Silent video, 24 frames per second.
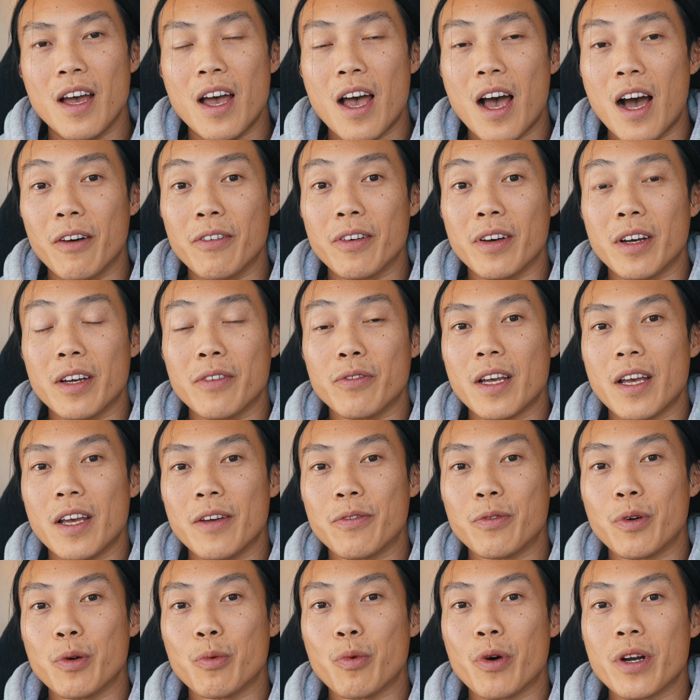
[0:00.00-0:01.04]
However,
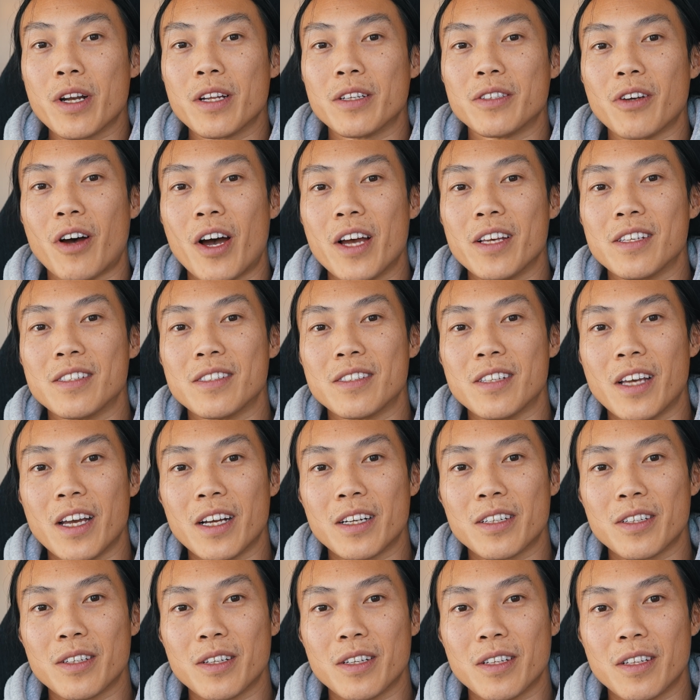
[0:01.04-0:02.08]
if we want to
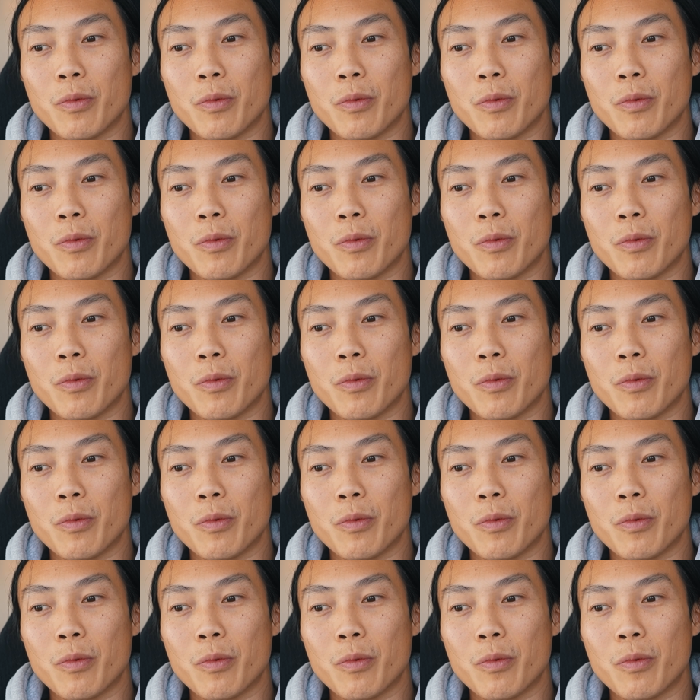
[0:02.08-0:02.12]
dissect